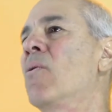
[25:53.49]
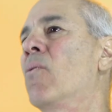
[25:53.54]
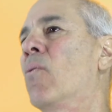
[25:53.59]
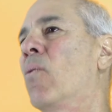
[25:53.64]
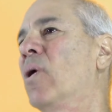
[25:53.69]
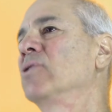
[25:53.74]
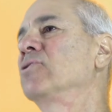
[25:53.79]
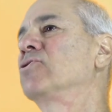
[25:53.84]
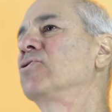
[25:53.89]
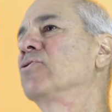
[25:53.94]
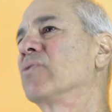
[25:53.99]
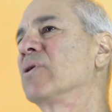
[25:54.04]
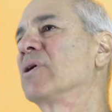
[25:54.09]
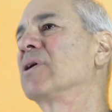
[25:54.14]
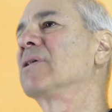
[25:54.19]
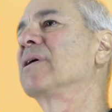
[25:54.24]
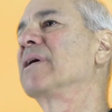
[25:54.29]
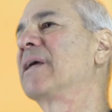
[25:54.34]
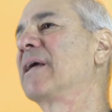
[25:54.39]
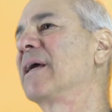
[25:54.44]
once you
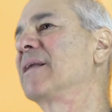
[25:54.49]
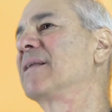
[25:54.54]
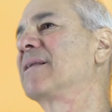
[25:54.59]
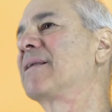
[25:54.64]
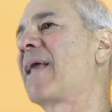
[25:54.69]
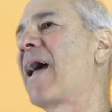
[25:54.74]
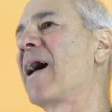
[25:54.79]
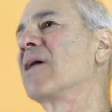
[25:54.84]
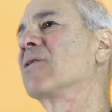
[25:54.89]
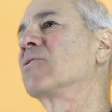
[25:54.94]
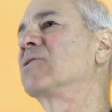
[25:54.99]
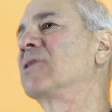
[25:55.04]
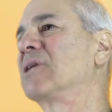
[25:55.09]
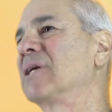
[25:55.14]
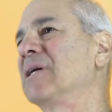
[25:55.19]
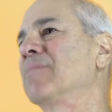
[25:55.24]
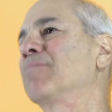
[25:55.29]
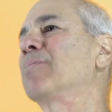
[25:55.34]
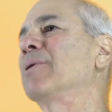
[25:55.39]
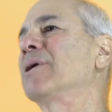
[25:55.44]
really get down
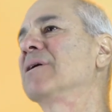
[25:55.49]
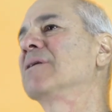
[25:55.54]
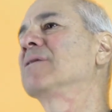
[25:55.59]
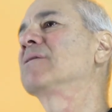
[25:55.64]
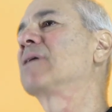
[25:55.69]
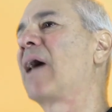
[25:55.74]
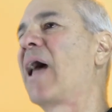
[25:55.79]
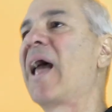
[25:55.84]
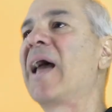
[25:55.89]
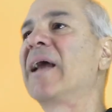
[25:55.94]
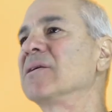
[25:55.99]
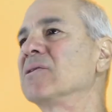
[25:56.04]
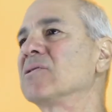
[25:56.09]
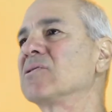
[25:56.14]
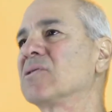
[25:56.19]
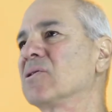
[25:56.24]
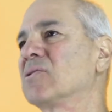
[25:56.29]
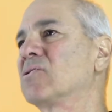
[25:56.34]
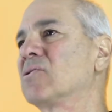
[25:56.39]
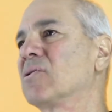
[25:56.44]
deep into any
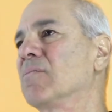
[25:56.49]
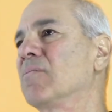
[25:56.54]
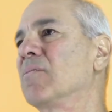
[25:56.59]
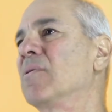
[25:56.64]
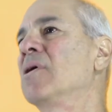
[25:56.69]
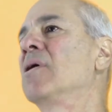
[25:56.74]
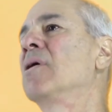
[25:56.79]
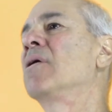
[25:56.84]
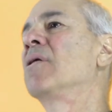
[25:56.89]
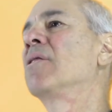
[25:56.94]
system,